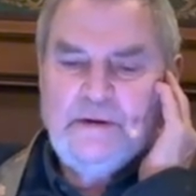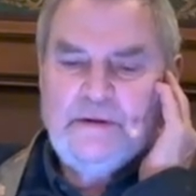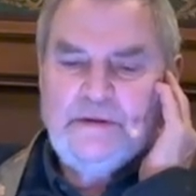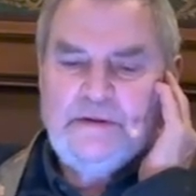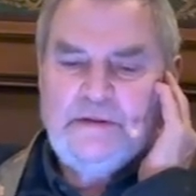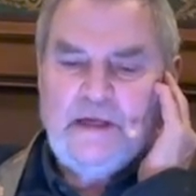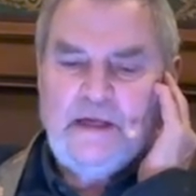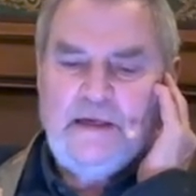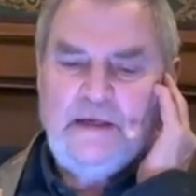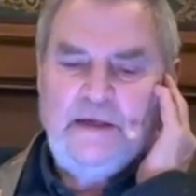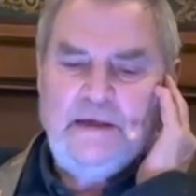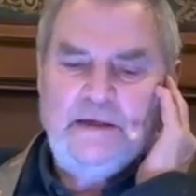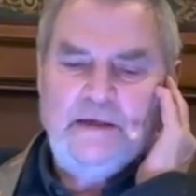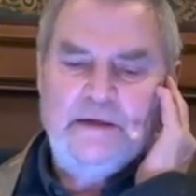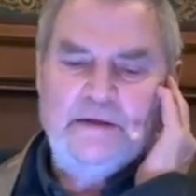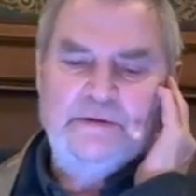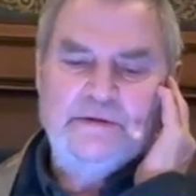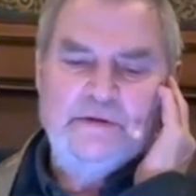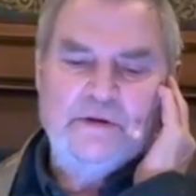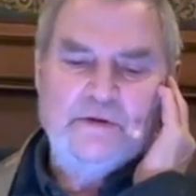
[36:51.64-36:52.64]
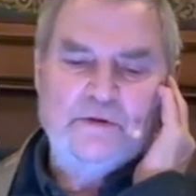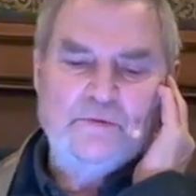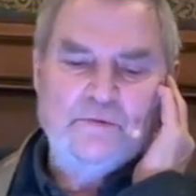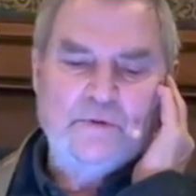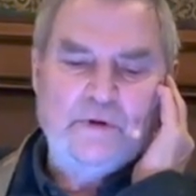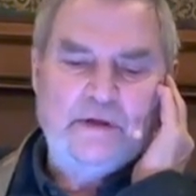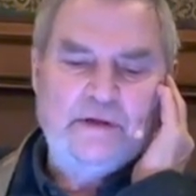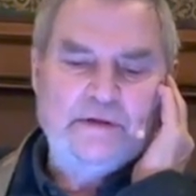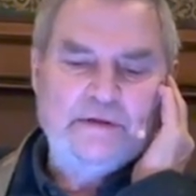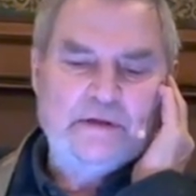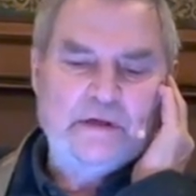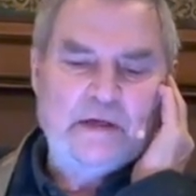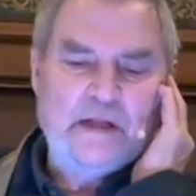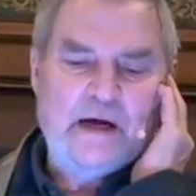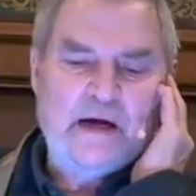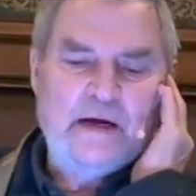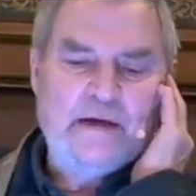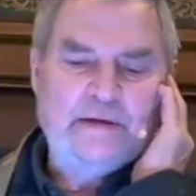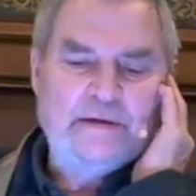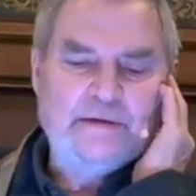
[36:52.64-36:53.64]
taking in the green
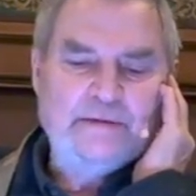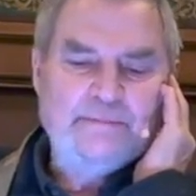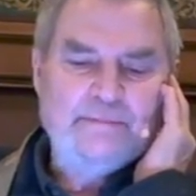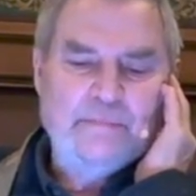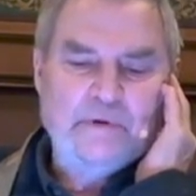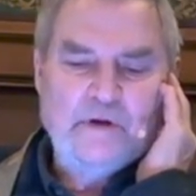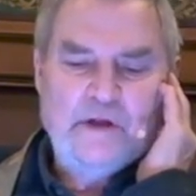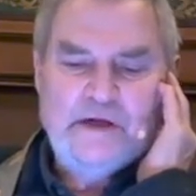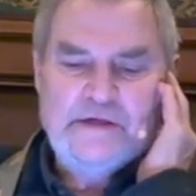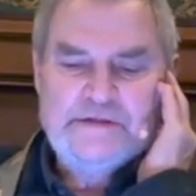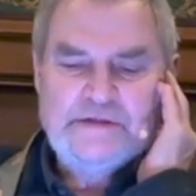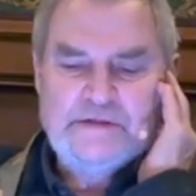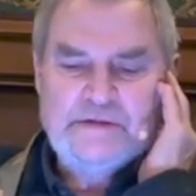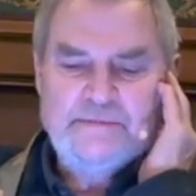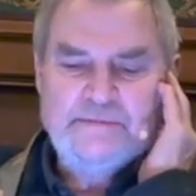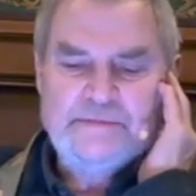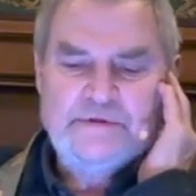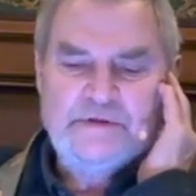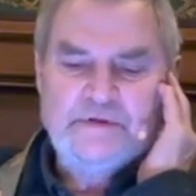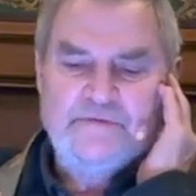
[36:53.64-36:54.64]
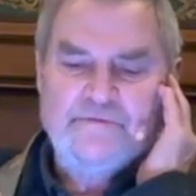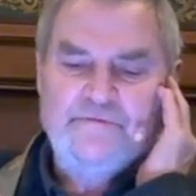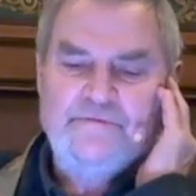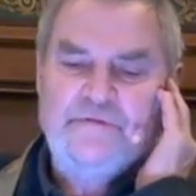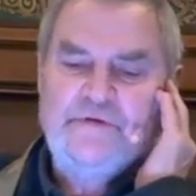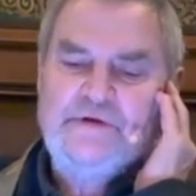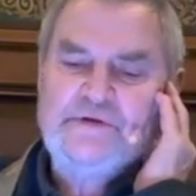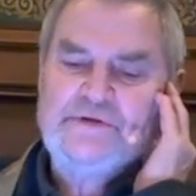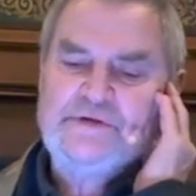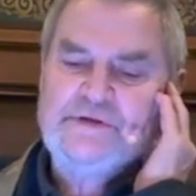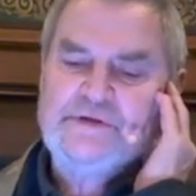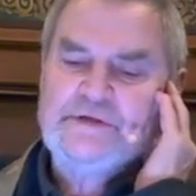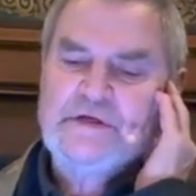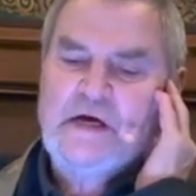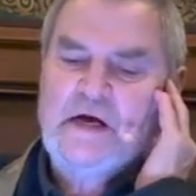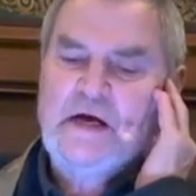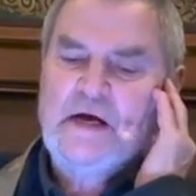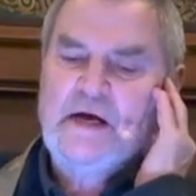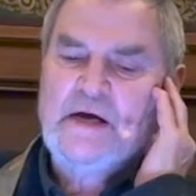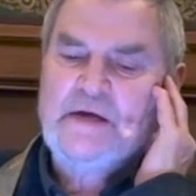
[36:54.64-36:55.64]
delight, blossoms and finches'
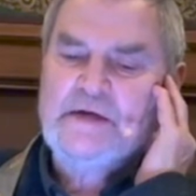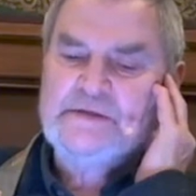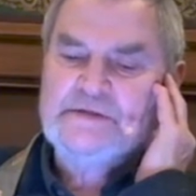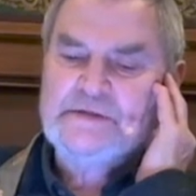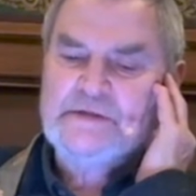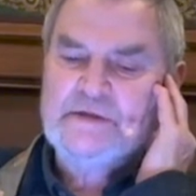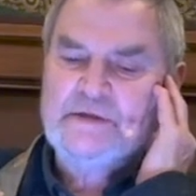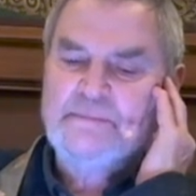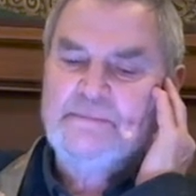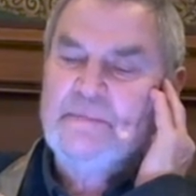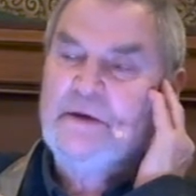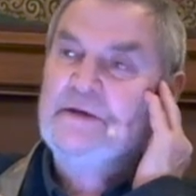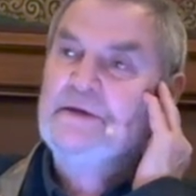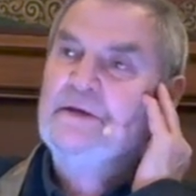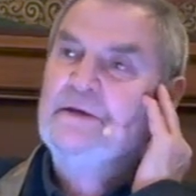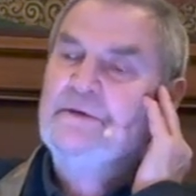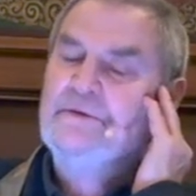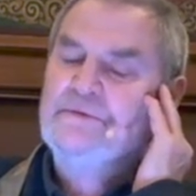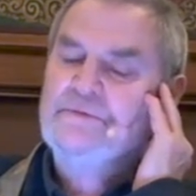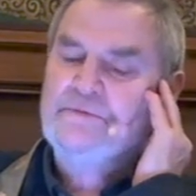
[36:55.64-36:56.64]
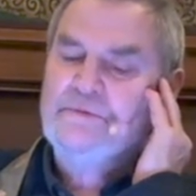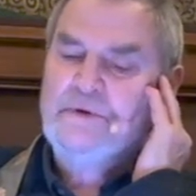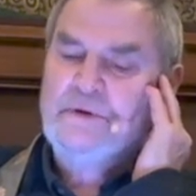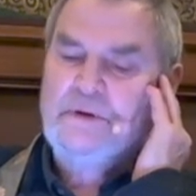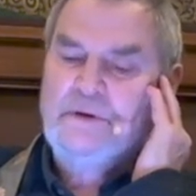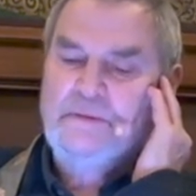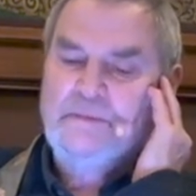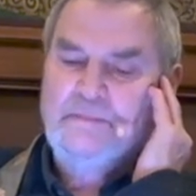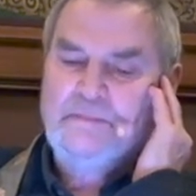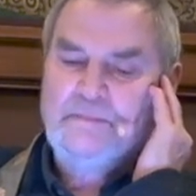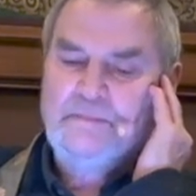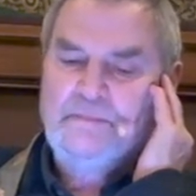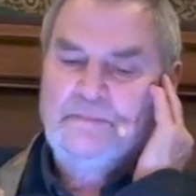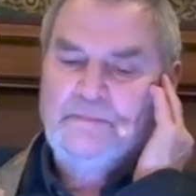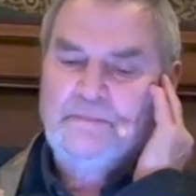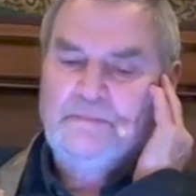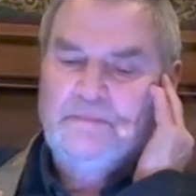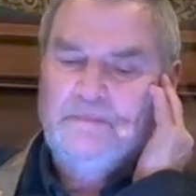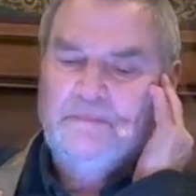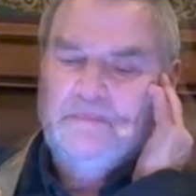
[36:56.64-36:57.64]
eyes in the budding tree.
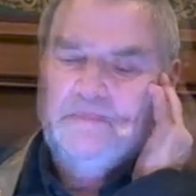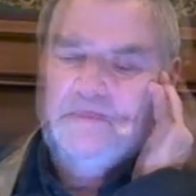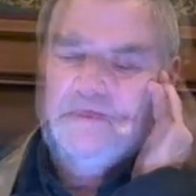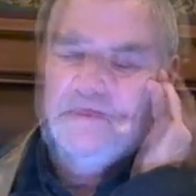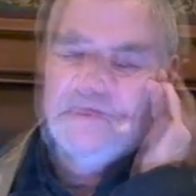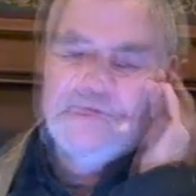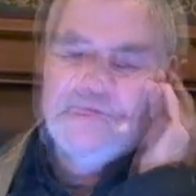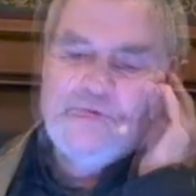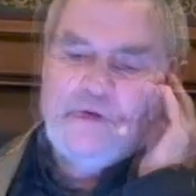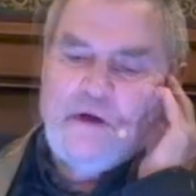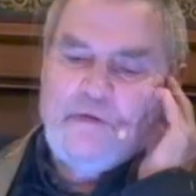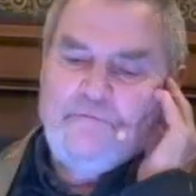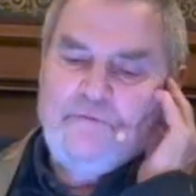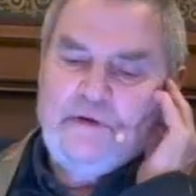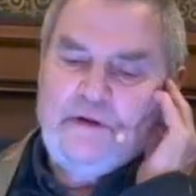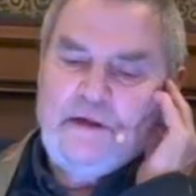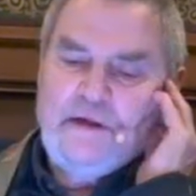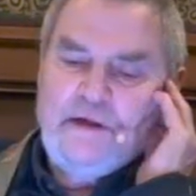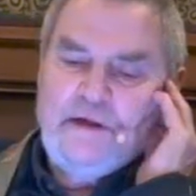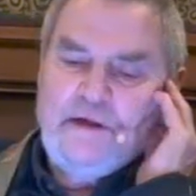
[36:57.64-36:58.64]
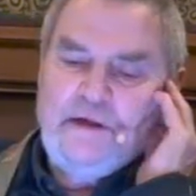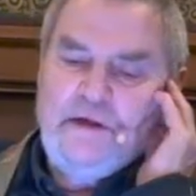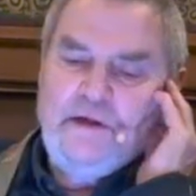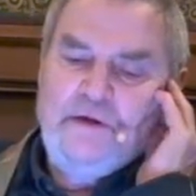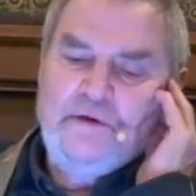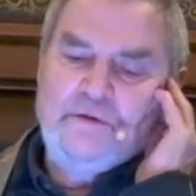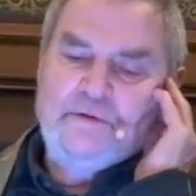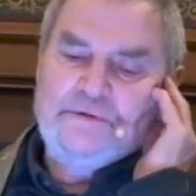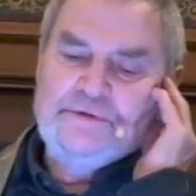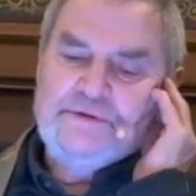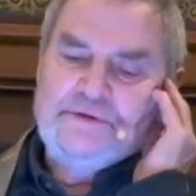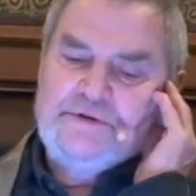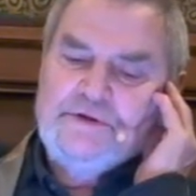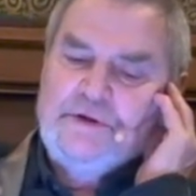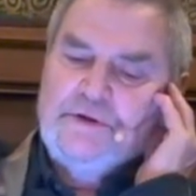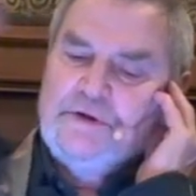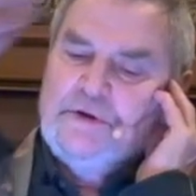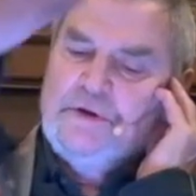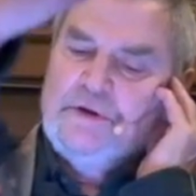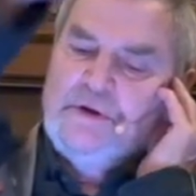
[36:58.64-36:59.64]
The traveling eagles
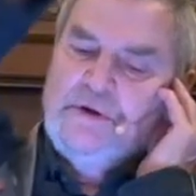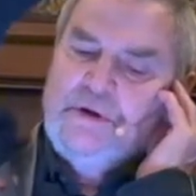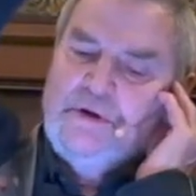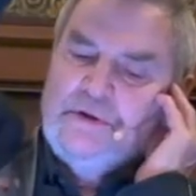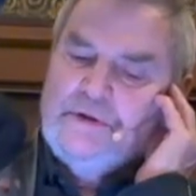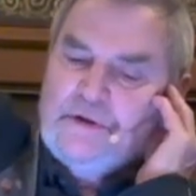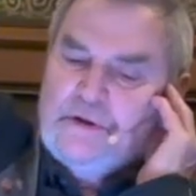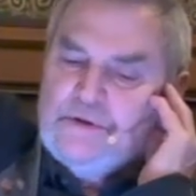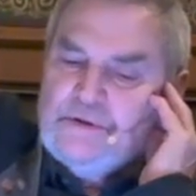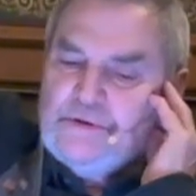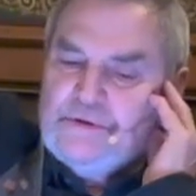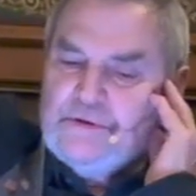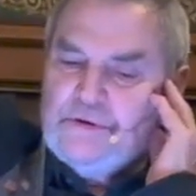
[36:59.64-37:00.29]
turn and